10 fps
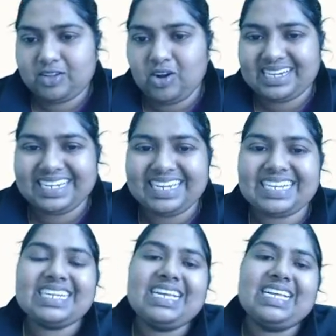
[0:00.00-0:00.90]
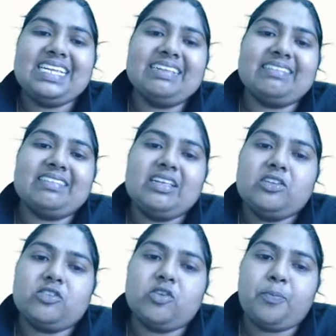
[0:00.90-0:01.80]
Got it? Yes.
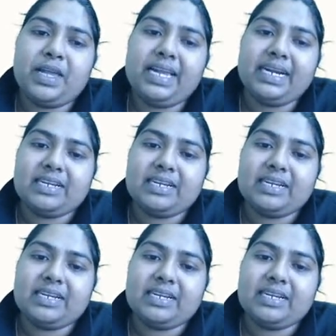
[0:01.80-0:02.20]
So P,